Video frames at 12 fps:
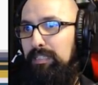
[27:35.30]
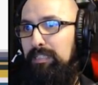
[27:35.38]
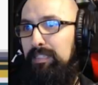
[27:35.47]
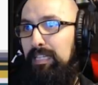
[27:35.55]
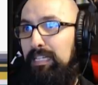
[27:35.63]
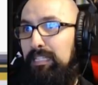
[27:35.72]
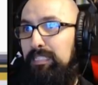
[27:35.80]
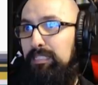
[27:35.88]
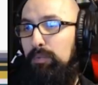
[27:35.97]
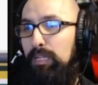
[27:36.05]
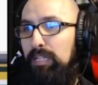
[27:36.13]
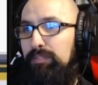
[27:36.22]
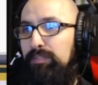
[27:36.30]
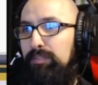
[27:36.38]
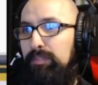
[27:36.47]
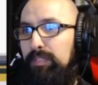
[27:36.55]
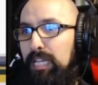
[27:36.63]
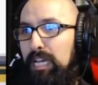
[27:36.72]
I think it's, well,
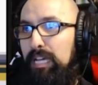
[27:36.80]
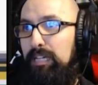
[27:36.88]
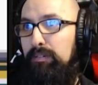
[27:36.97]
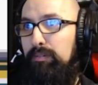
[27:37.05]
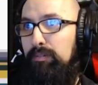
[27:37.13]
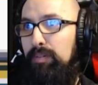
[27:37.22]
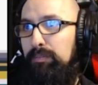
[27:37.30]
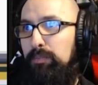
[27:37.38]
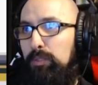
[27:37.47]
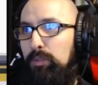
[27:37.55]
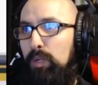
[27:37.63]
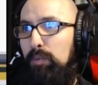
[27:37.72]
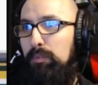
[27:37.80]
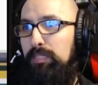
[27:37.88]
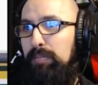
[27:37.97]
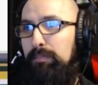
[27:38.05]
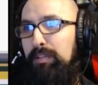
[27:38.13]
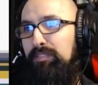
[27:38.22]
if, yeah. Well, I'm doing normal
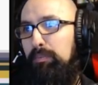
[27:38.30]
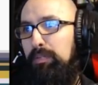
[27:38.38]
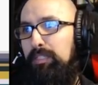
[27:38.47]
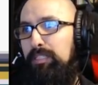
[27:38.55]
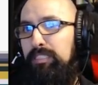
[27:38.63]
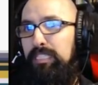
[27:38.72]
then. but if I put it